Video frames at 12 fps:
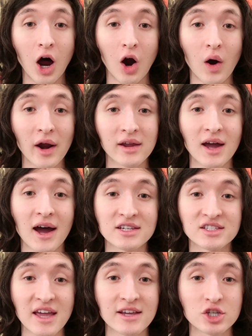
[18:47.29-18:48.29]
Alright
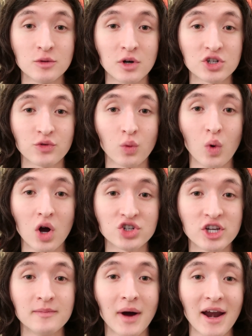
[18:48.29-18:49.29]
guys, thanks so much for
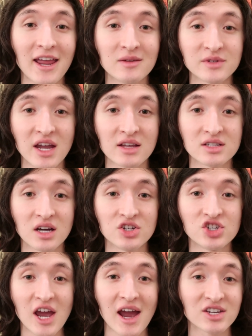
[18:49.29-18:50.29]
watching. My name's
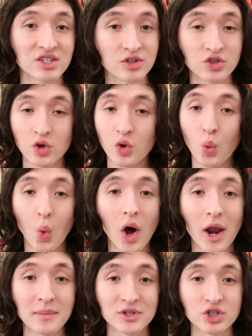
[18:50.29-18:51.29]
Anton Jackson. There's only
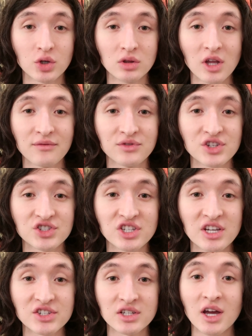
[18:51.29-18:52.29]
one episode left this
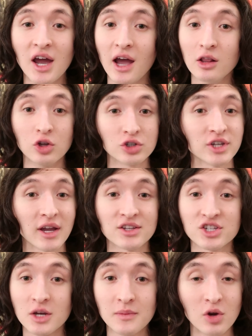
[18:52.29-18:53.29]
season. It looks like
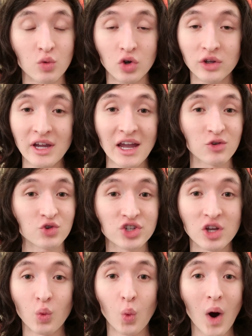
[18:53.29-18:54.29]
it's going to be a really
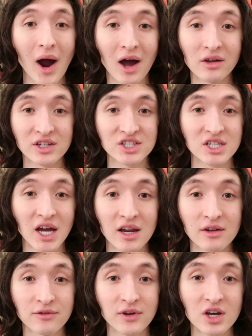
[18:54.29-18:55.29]
interesting, wild,
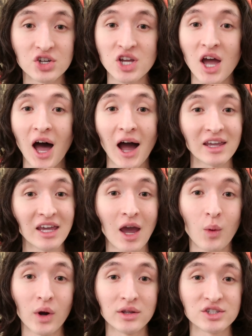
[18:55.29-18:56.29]
exciting finish. I
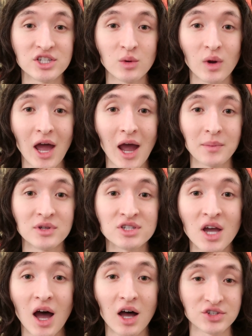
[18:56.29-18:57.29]
can't wait to see what
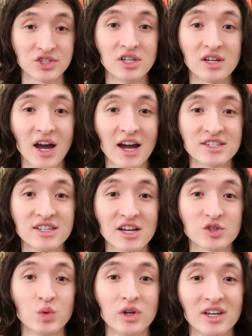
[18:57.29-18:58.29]
happens. I'll see you guys
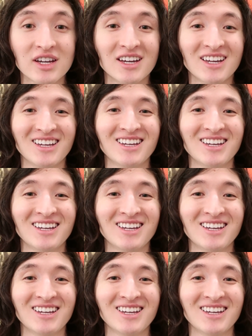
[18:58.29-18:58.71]
next week.